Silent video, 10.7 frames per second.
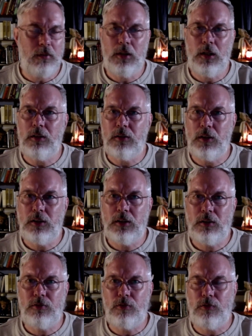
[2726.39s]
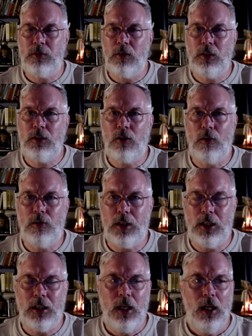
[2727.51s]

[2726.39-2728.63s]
exists, eternally.